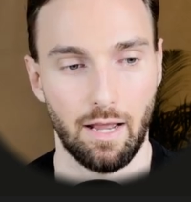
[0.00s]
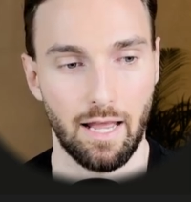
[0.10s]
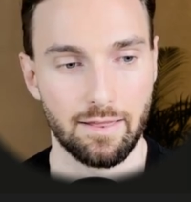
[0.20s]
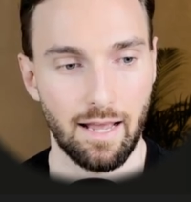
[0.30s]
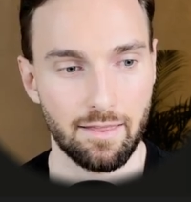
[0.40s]

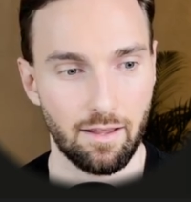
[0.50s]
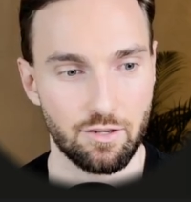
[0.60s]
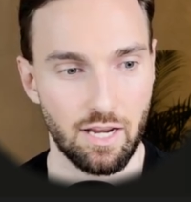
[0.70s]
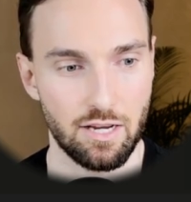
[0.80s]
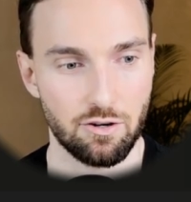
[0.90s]
And
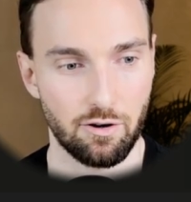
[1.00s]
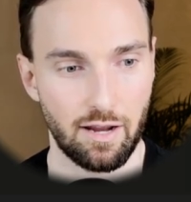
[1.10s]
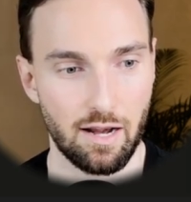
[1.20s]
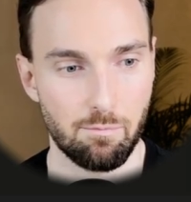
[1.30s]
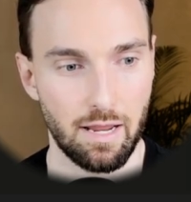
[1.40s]
that
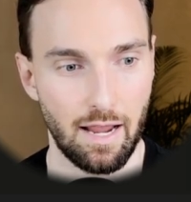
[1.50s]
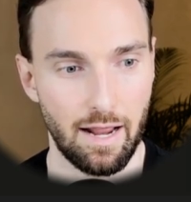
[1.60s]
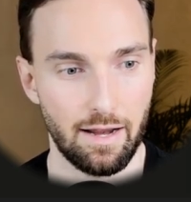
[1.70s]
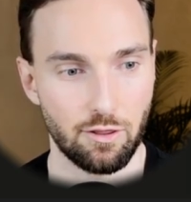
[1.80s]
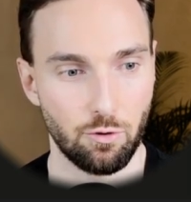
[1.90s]
JSON can be
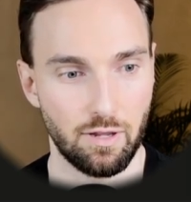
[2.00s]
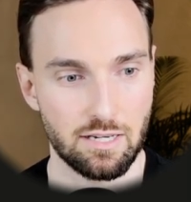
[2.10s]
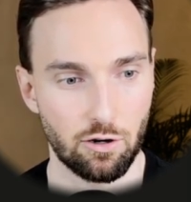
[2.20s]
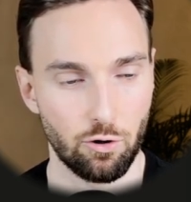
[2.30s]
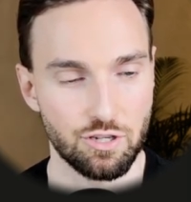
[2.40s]
added to
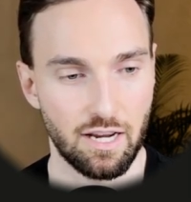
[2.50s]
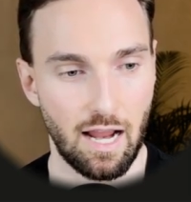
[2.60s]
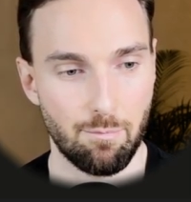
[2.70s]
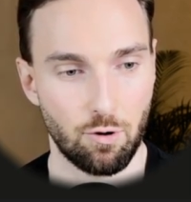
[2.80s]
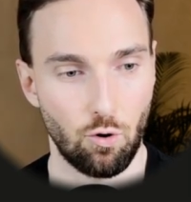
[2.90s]
this Logic
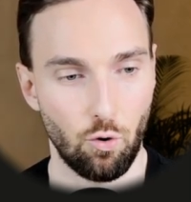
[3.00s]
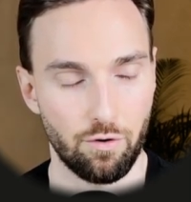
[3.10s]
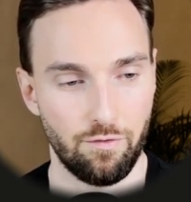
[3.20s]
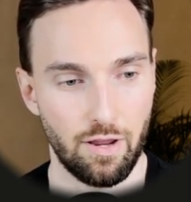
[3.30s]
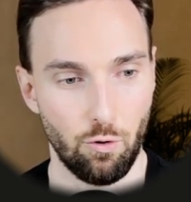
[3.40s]
App
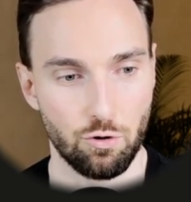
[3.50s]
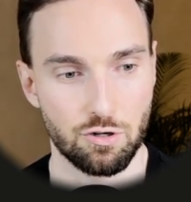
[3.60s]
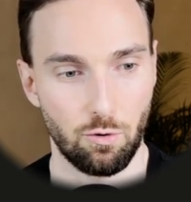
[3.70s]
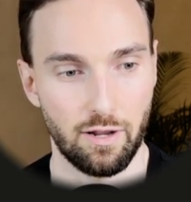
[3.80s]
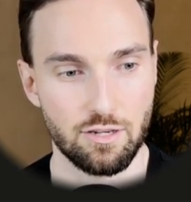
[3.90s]
code view.
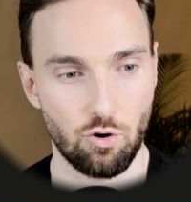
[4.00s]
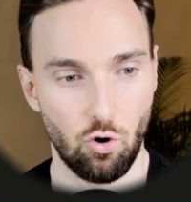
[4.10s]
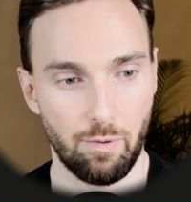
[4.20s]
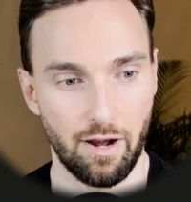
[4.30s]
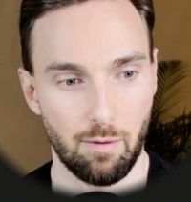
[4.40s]
So let's
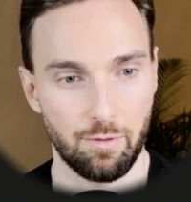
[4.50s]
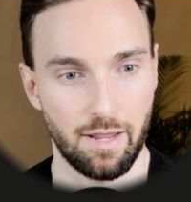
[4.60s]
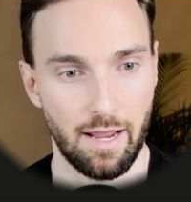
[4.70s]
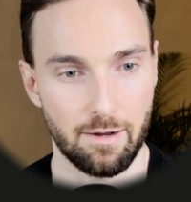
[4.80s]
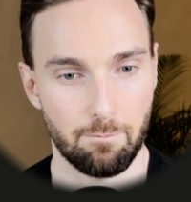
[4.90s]
open up
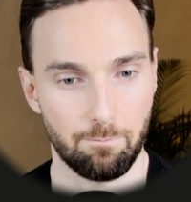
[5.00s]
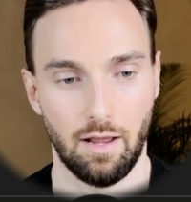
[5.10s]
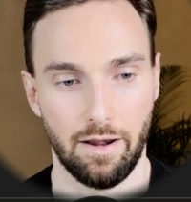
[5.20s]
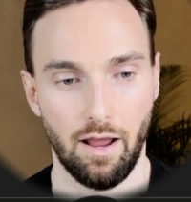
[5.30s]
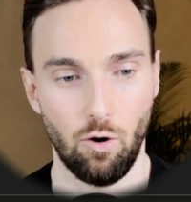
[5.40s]
that.
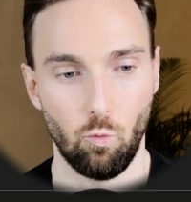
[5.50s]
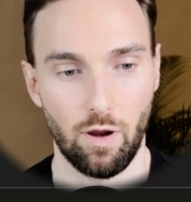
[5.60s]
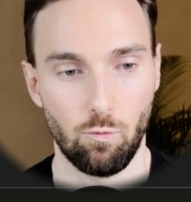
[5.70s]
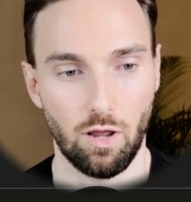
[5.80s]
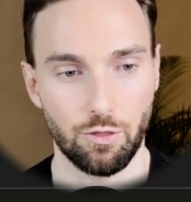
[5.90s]
And now
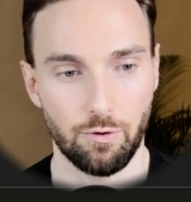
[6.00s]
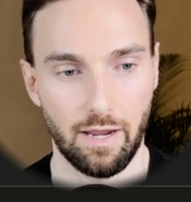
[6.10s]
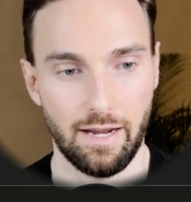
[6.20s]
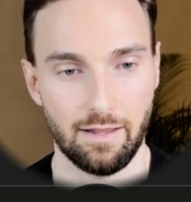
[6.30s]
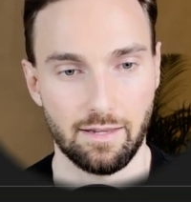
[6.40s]
we want to
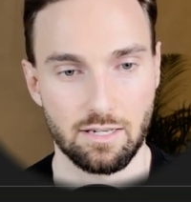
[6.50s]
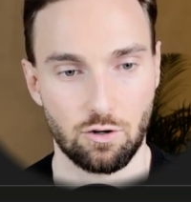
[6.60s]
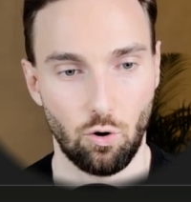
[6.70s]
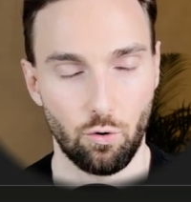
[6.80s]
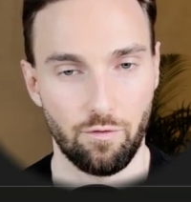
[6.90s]
edit
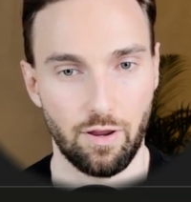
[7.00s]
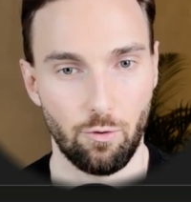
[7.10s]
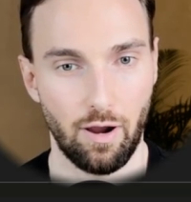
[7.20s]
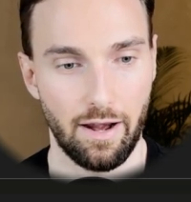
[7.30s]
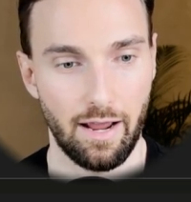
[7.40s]
this code
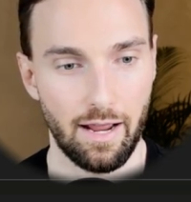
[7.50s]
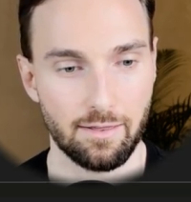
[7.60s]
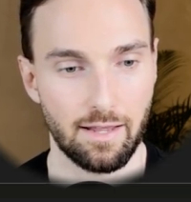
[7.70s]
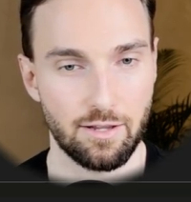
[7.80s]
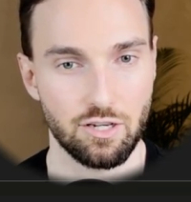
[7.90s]
view and
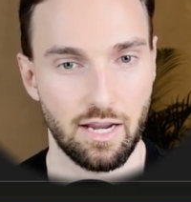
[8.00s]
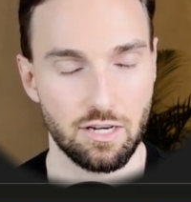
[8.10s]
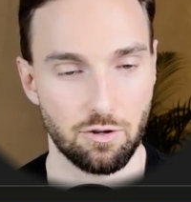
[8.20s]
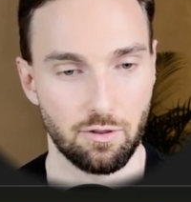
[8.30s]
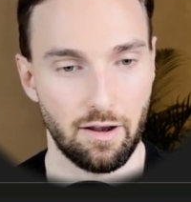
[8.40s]
add that
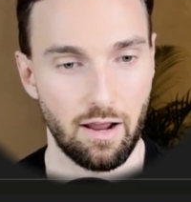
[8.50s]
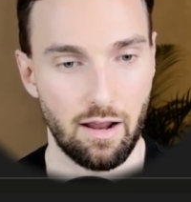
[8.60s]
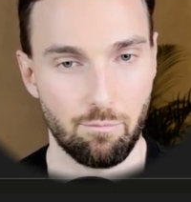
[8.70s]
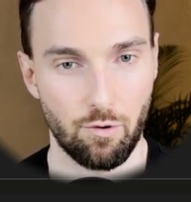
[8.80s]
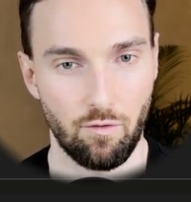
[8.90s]
JSON that
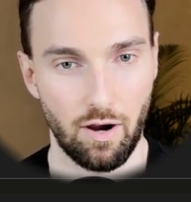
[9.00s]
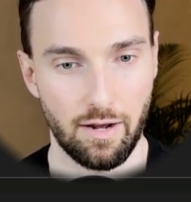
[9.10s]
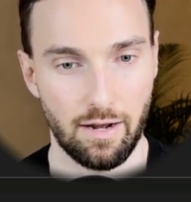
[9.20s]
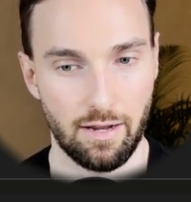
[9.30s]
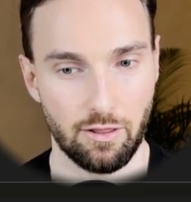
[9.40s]
I have
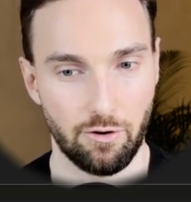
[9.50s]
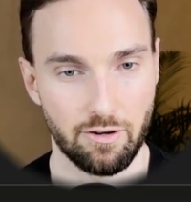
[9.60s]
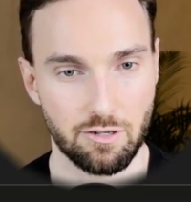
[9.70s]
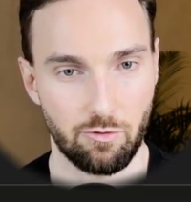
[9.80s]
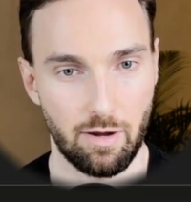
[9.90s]
provided in the
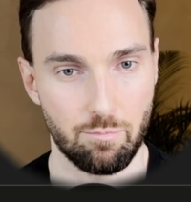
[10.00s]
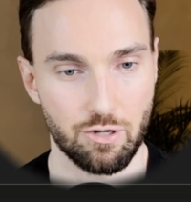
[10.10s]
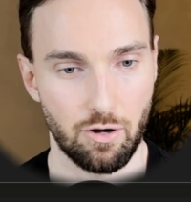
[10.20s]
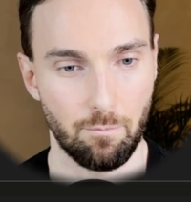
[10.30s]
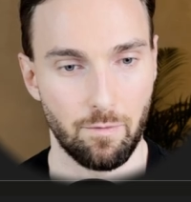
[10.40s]

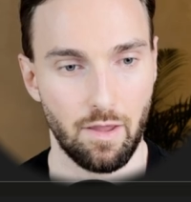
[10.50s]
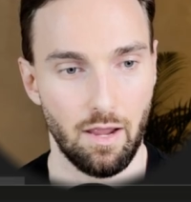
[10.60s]
description.